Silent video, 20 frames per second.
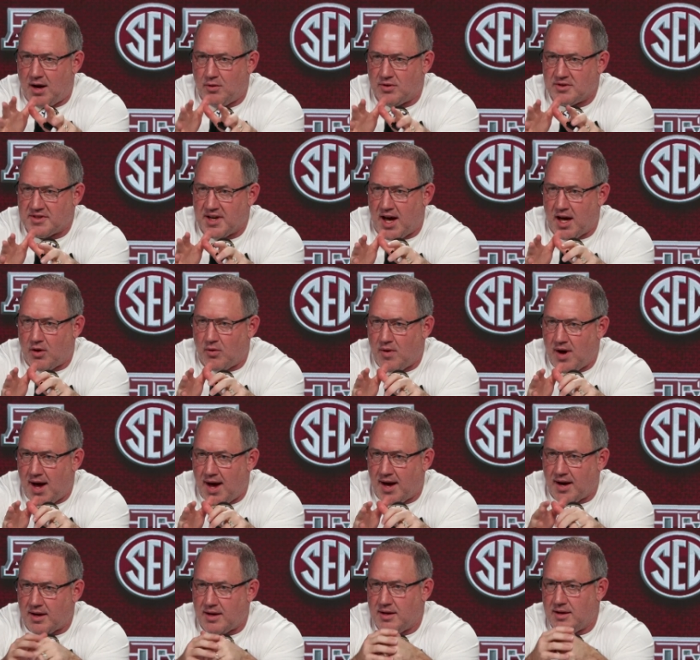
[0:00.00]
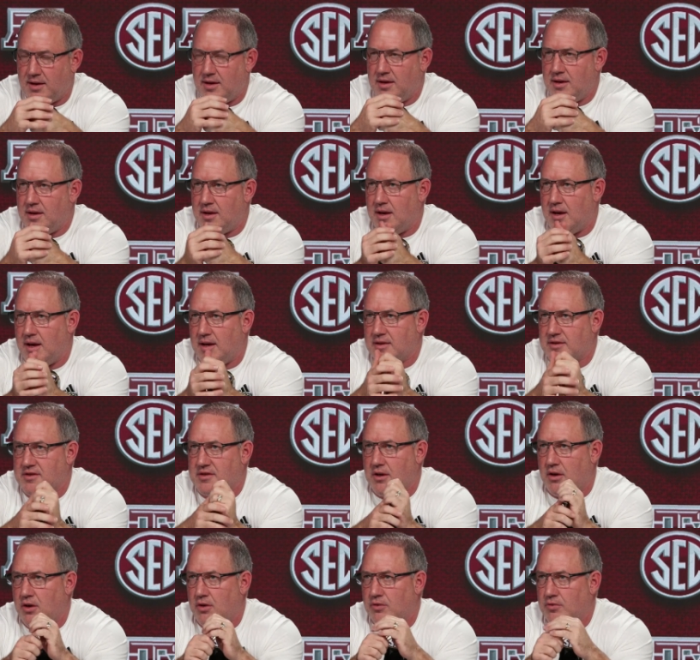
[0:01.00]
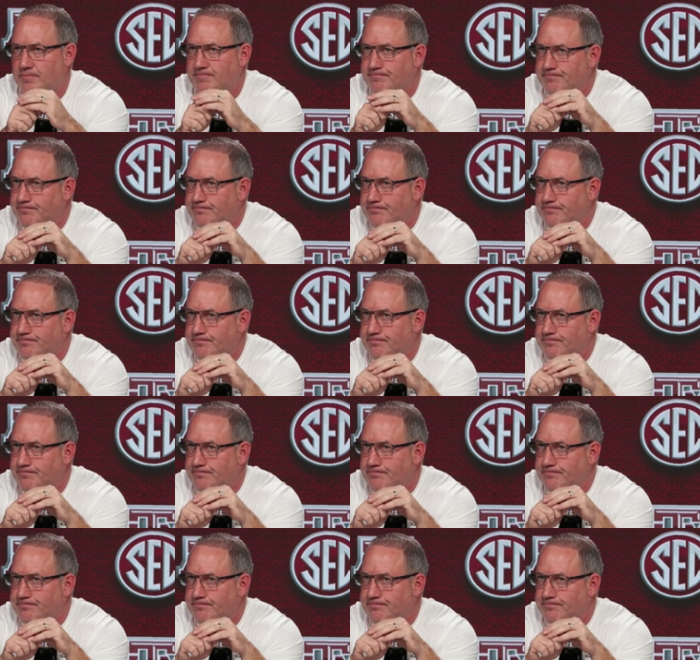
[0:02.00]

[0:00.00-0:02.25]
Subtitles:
was out of whack. And so